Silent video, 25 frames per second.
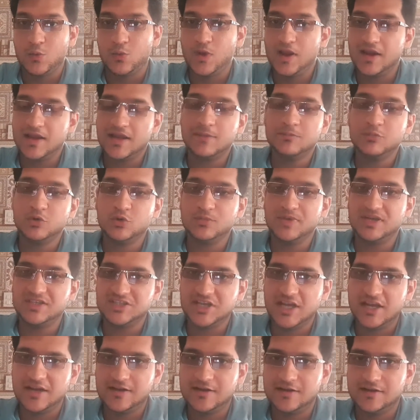Welcome to my
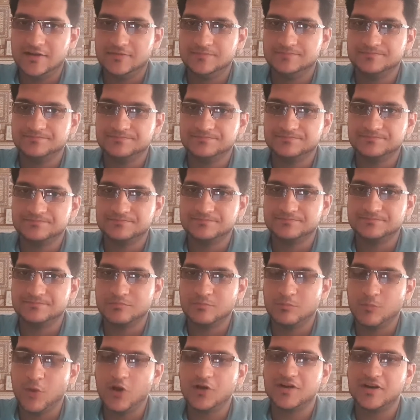channel,
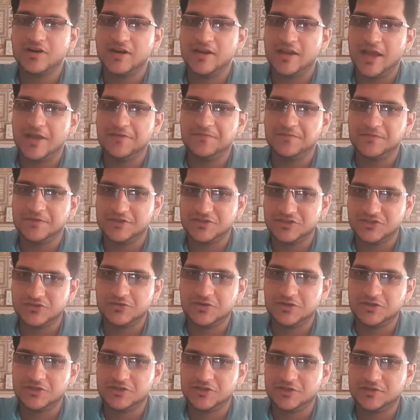Modern Life
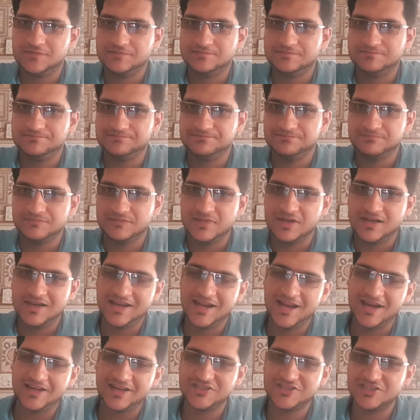Construction.
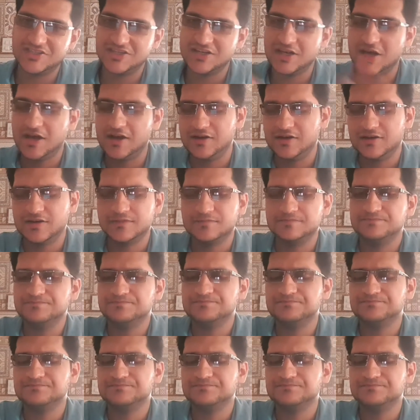Let's start.